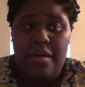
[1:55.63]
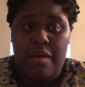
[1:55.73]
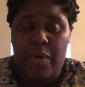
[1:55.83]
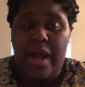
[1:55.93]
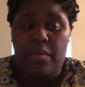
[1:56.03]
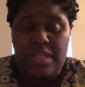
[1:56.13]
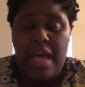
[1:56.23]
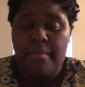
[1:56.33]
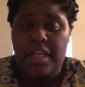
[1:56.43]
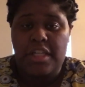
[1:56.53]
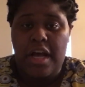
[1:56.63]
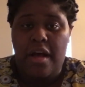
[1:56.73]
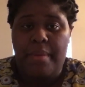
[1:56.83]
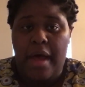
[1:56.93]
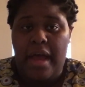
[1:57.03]
When I was at my
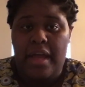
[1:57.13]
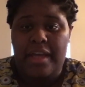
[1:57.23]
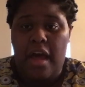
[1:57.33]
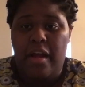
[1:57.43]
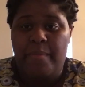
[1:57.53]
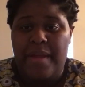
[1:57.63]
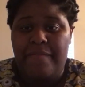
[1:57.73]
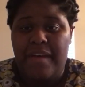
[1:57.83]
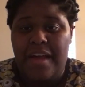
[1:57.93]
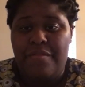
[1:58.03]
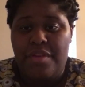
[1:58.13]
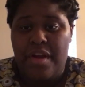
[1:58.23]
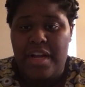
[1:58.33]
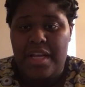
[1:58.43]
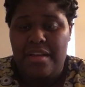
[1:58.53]
job, I got up at
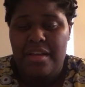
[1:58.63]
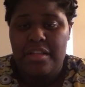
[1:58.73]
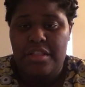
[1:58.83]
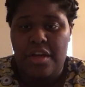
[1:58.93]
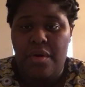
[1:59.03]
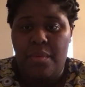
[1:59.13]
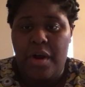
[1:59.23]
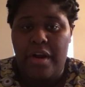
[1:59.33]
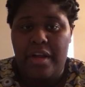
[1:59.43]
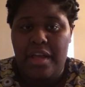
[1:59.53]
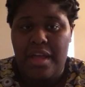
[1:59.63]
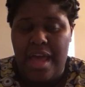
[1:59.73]
5:30 to go to work,